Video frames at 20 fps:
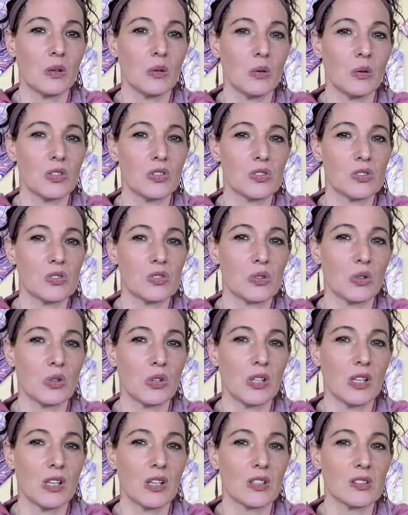was
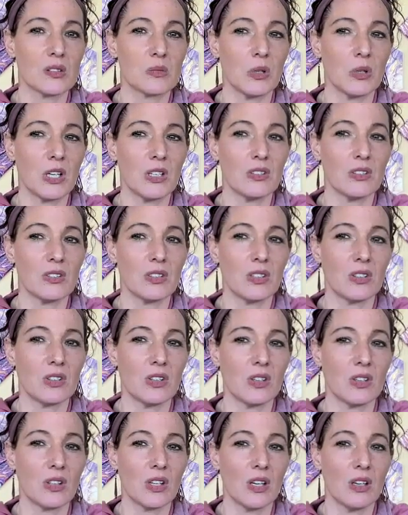truly expressed in
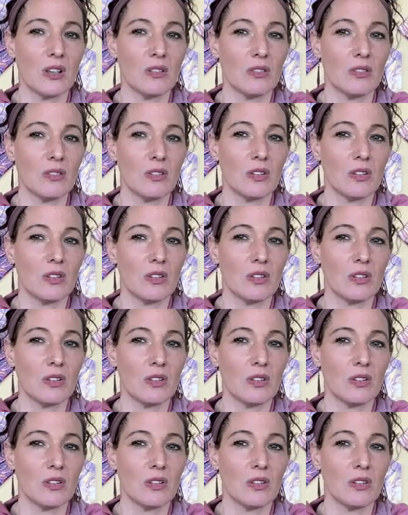your life?